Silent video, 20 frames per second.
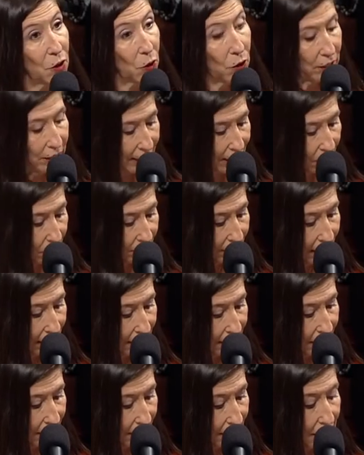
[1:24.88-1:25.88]
of North
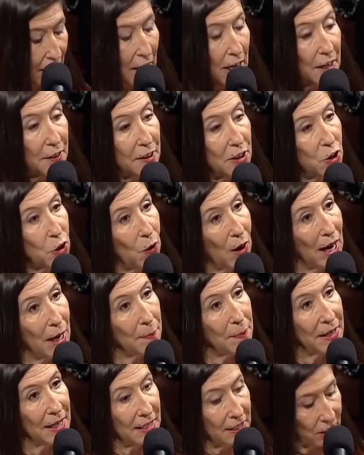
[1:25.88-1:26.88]
Carolina. The
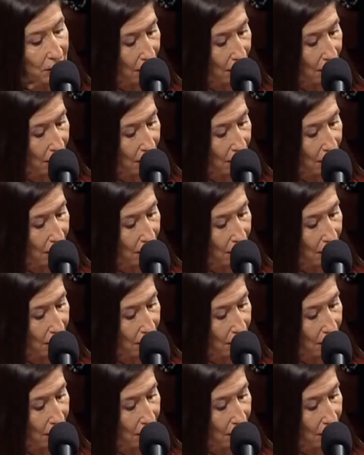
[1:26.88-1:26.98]
tribe then